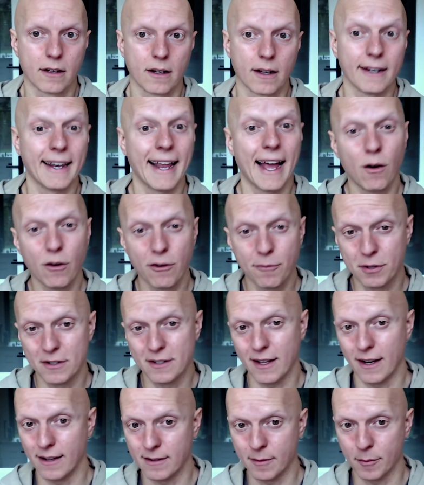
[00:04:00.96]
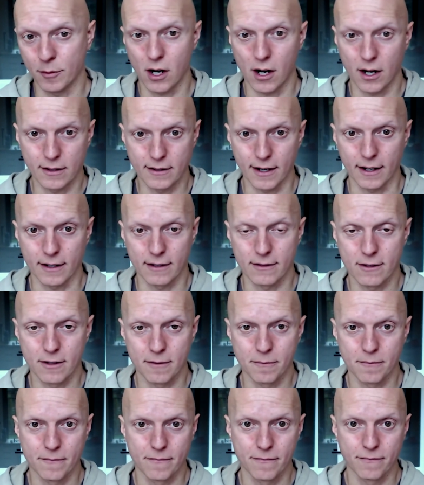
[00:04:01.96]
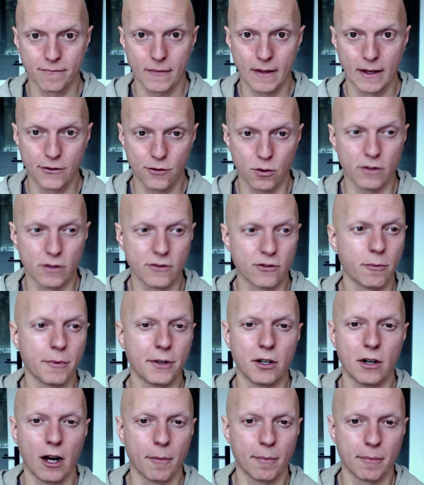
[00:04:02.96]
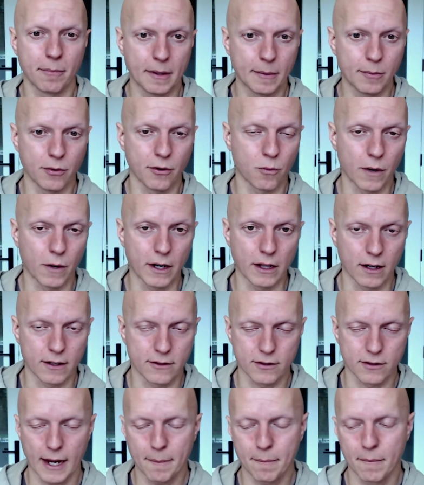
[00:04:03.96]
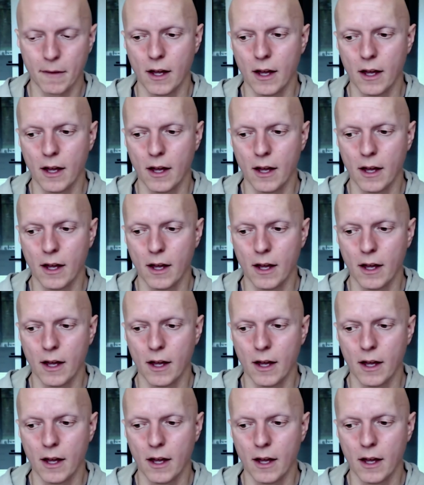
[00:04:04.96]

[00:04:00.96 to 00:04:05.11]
Now we've presented some context. So assuming you're helping people with weight loss, okay?